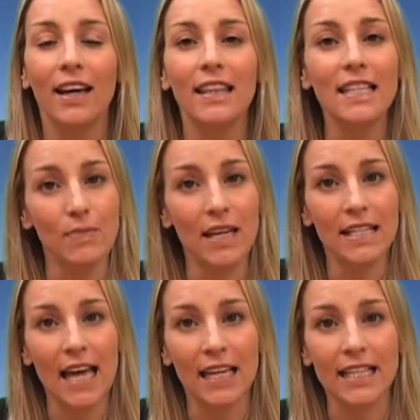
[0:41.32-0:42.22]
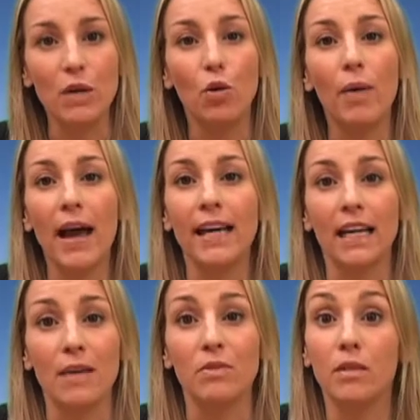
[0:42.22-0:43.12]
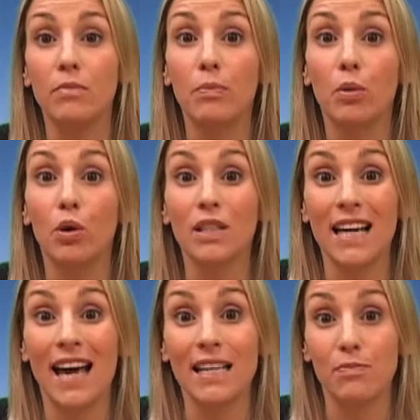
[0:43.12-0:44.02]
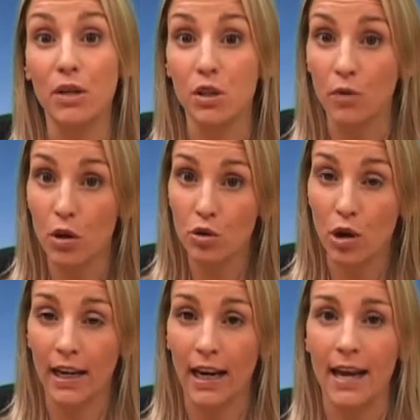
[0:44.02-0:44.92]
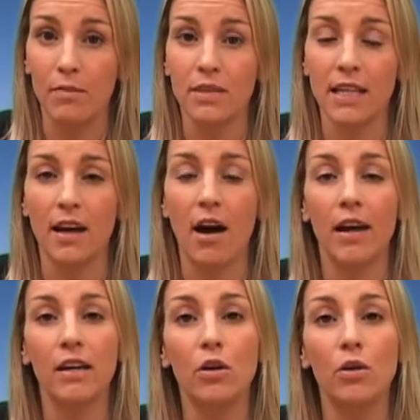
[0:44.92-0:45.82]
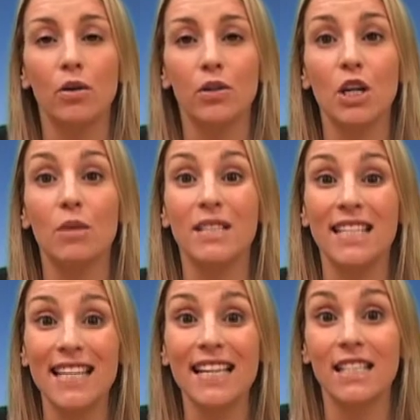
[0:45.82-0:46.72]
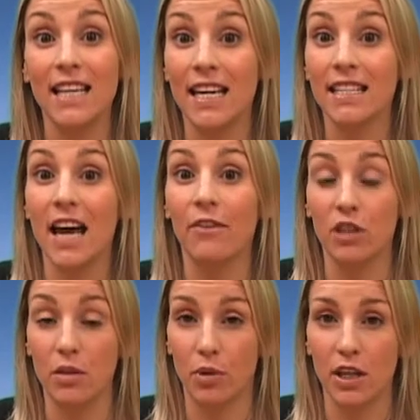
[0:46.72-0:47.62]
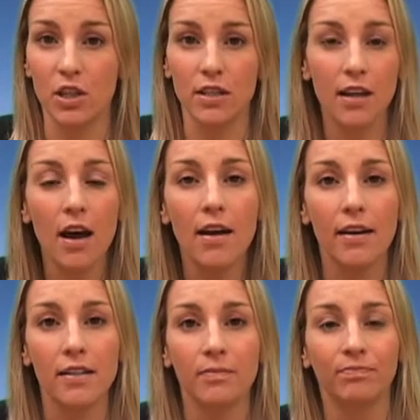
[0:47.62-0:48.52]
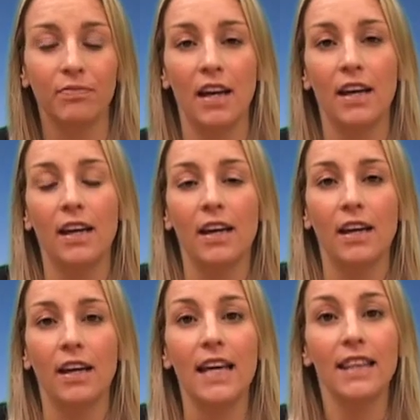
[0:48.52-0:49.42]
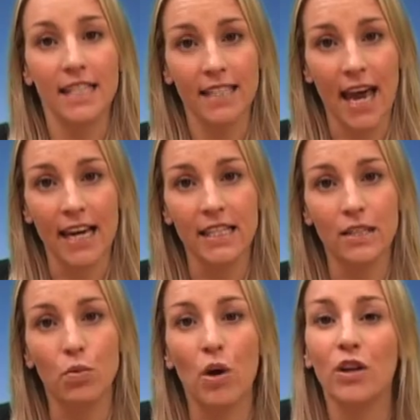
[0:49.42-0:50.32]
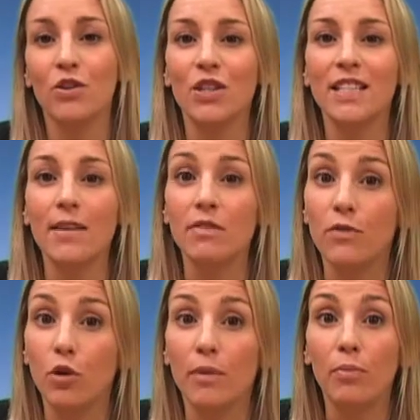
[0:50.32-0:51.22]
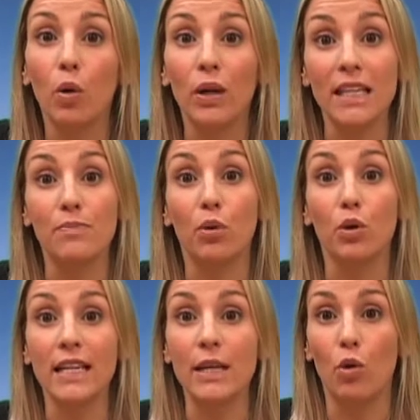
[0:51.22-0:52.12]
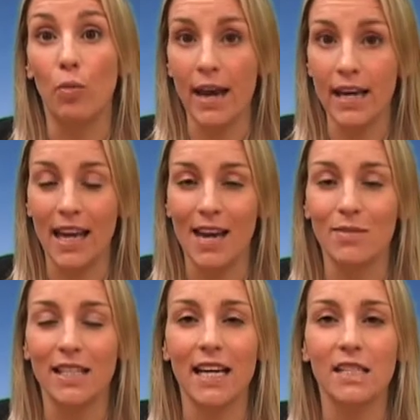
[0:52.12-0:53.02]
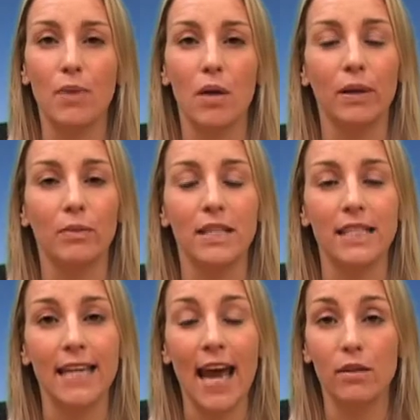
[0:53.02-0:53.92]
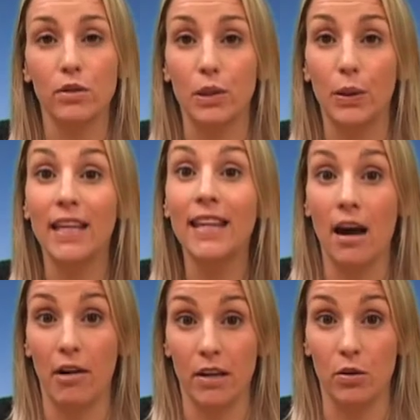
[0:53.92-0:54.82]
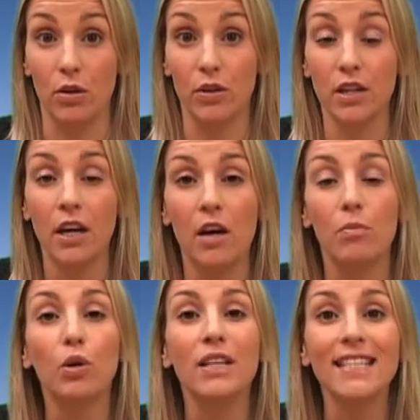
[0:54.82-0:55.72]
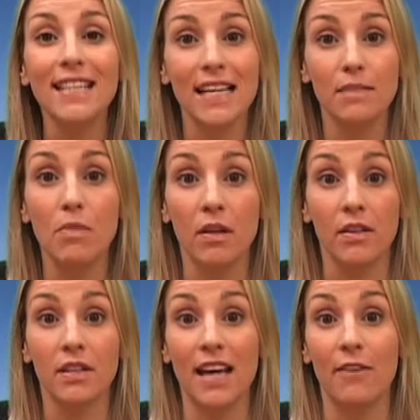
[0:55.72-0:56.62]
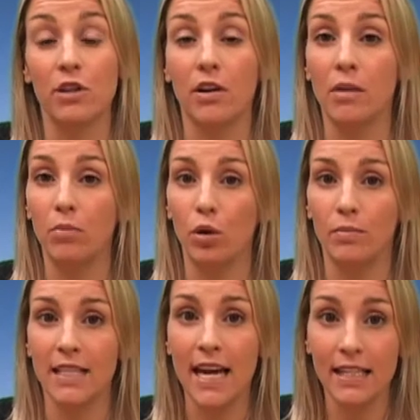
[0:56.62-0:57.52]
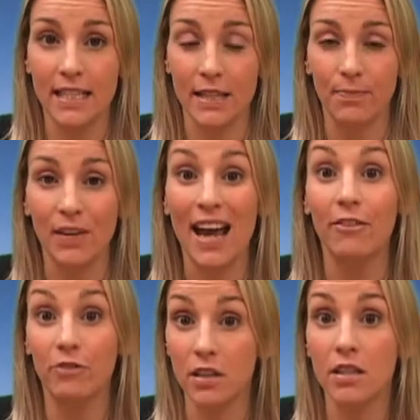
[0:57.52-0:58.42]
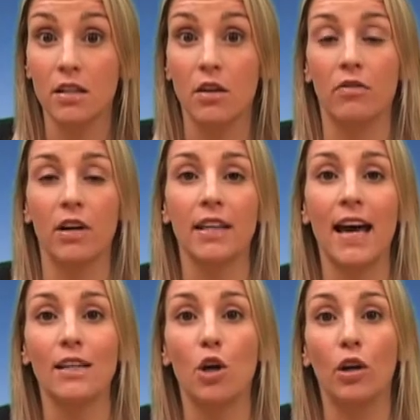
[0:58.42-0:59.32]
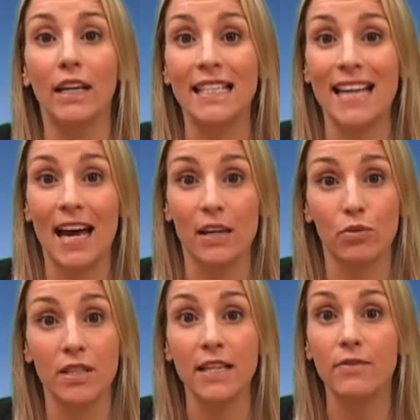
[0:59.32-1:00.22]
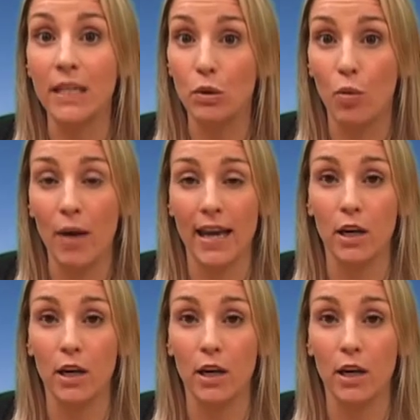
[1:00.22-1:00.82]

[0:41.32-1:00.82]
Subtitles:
This means that equal pay claims can be brought as breach of contract claims in the High Court up to 6 years after the breach has occurred. In this case, 174 employees brought equal pay claims against Birmingham City Council in the High Court more than 6 months after their employment ended, after discovering that colleagues had received equal pay